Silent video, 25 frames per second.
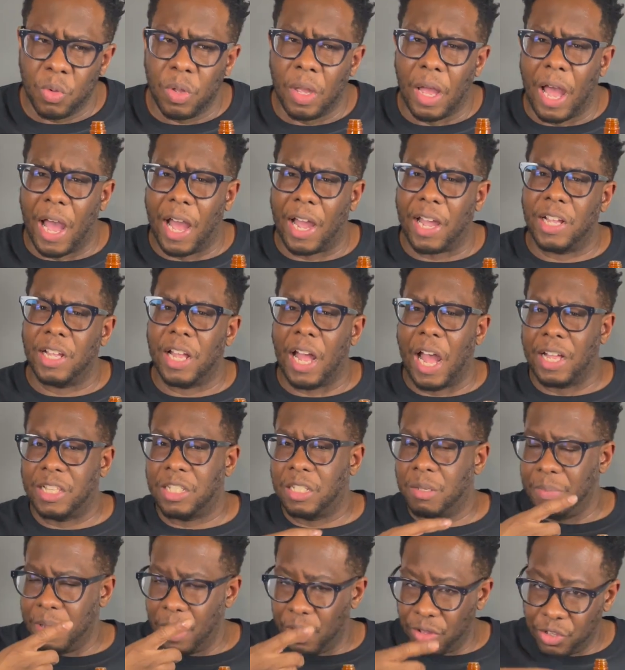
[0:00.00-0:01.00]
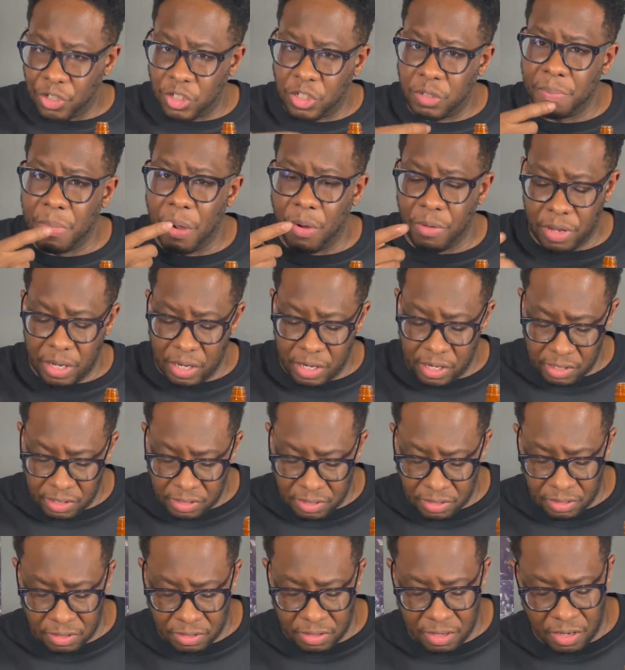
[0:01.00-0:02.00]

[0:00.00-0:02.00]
I smell the smokiness